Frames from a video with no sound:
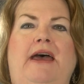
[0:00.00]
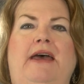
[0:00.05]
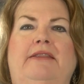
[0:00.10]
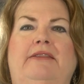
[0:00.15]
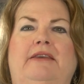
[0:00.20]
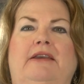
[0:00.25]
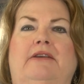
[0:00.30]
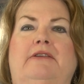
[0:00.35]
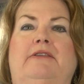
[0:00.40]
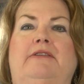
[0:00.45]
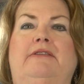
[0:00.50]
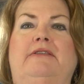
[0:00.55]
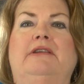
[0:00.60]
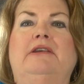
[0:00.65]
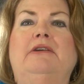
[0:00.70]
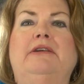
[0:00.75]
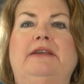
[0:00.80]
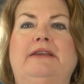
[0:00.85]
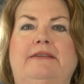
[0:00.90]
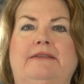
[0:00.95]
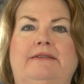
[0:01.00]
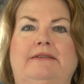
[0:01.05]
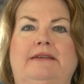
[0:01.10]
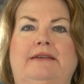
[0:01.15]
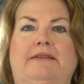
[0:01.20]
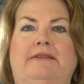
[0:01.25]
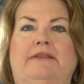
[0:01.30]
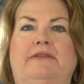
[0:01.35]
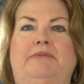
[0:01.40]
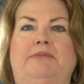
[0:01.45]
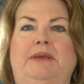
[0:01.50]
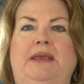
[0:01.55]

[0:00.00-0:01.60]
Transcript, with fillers: their seriousness of